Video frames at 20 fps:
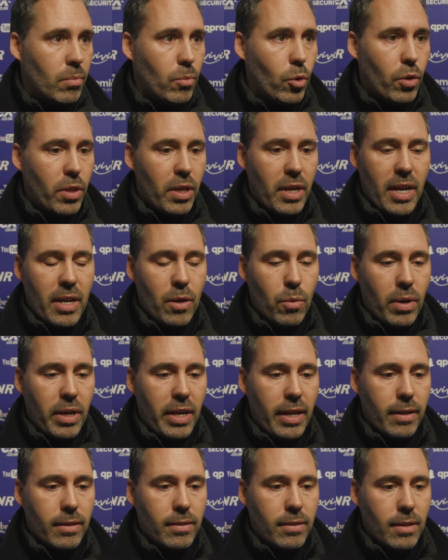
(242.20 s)
more than anyone
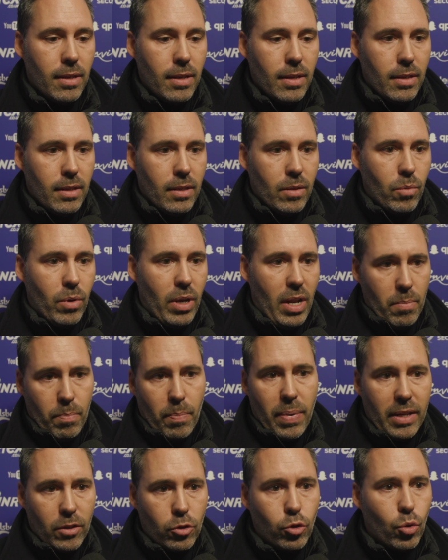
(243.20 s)
else. What I'm
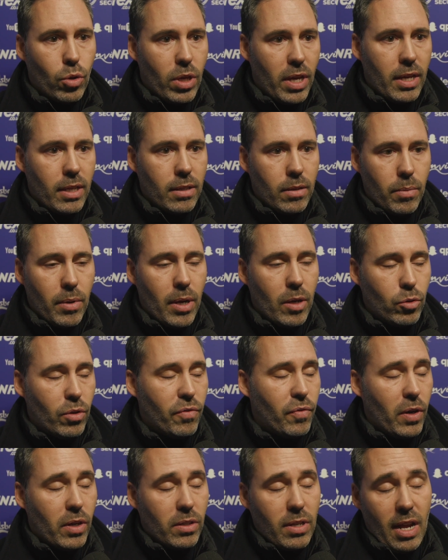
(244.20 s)
pleased today is about the
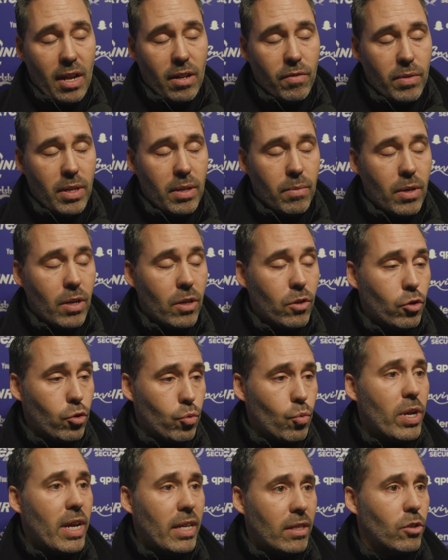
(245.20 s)
first half, because
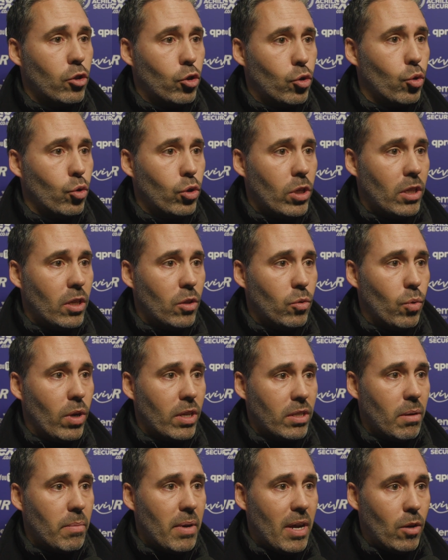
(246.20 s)
we understood that it
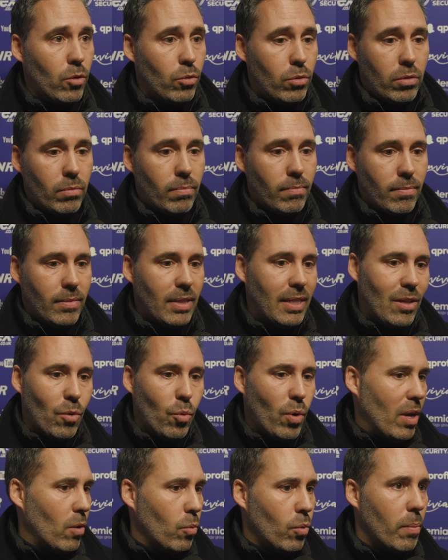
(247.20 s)
was about the
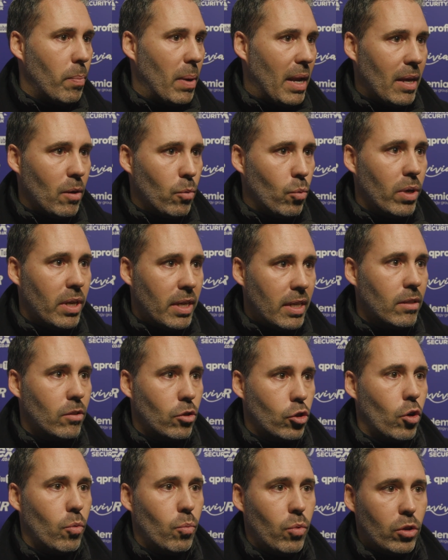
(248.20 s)
way we play. We need
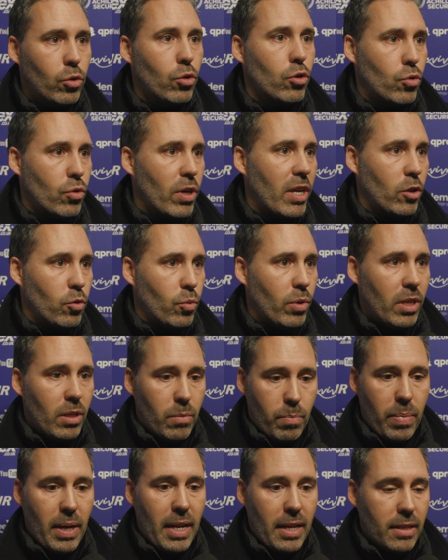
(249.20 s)
someone to stretch. We
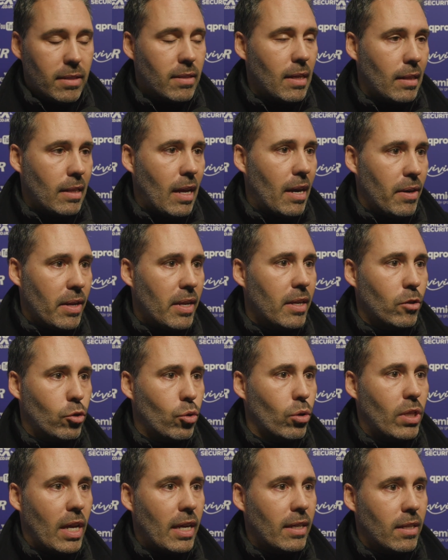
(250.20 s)
need players that are eager to
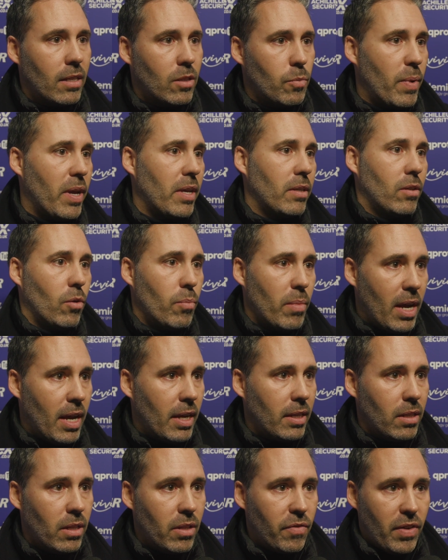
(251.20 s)
attack the space
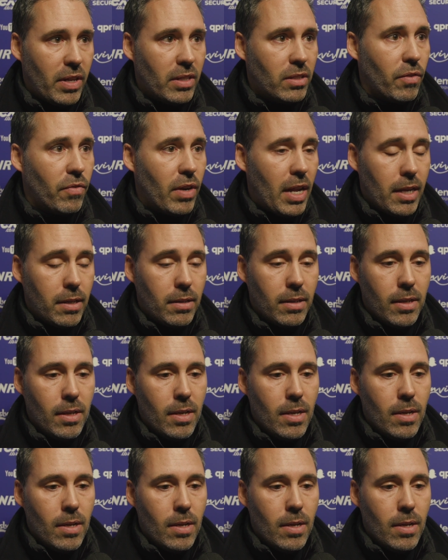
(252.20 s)
behind the defensive line,